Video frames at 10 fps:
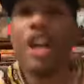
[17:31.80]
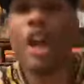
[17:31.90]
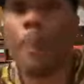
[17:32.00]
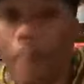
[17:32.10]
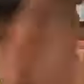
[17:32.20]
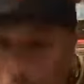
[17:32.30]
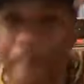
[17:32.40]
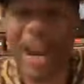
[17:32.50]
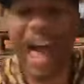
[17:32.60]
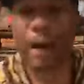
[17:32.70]
the poor
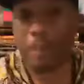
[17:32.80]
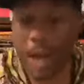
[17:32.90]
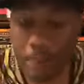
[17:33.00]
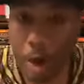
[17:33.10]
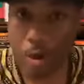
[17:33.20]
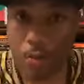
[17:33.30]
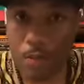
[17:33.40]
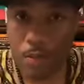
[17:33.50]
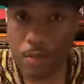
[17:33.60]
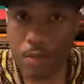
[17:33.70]
black people.
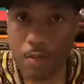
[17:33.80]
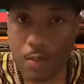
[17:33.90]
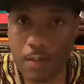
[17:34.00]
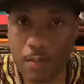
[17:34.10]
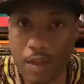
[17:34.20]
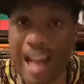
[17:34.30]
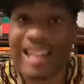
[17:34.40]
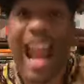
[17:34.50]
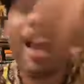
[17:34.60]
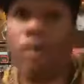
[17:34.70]

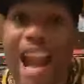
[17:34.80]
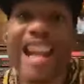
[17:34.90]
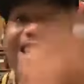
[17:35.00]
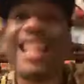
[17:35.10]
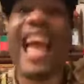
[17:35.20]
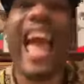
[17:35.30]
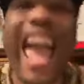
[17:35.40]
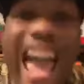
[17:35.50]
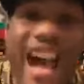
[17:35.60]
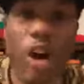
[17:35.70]
They raised
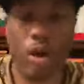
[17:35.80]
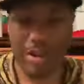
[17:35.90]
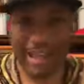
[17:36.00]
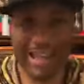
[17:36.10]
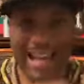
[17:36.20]
hell in the